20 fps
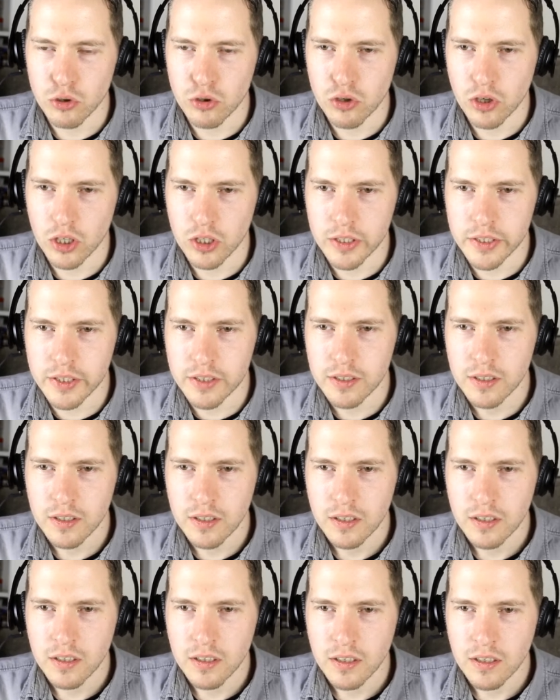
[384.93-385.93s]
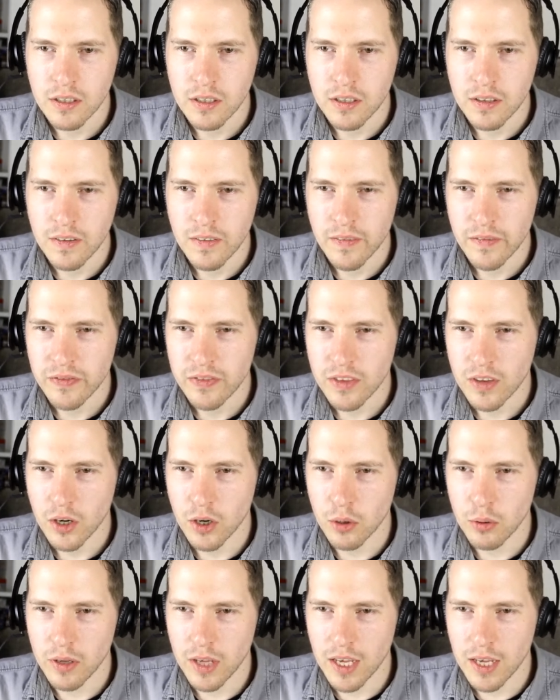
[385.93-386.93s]
drugs?
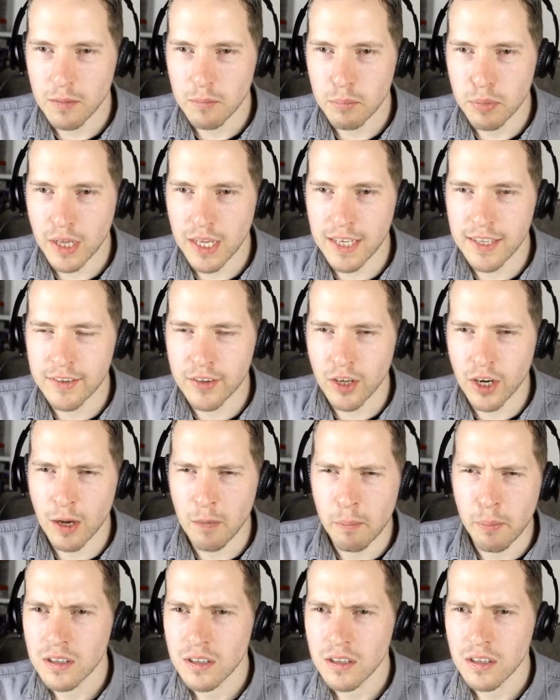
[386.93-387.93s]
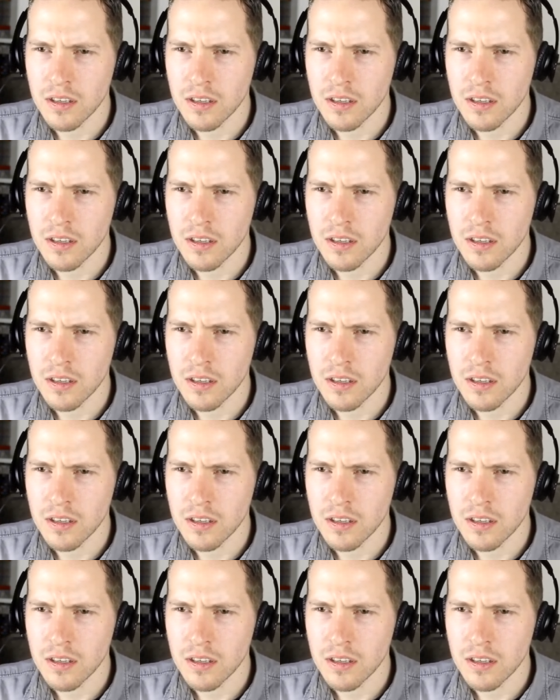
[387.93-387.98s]
Oh, yeah, blaze it up.